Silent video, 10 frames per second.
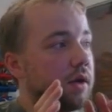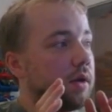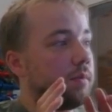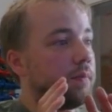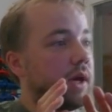
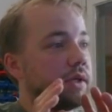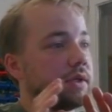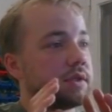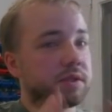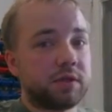made a
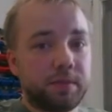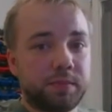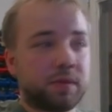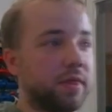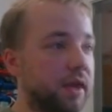
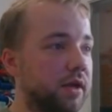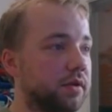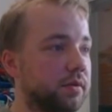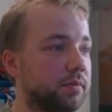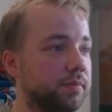script that
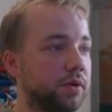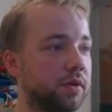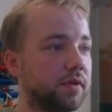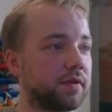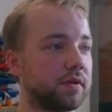
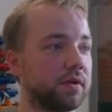puts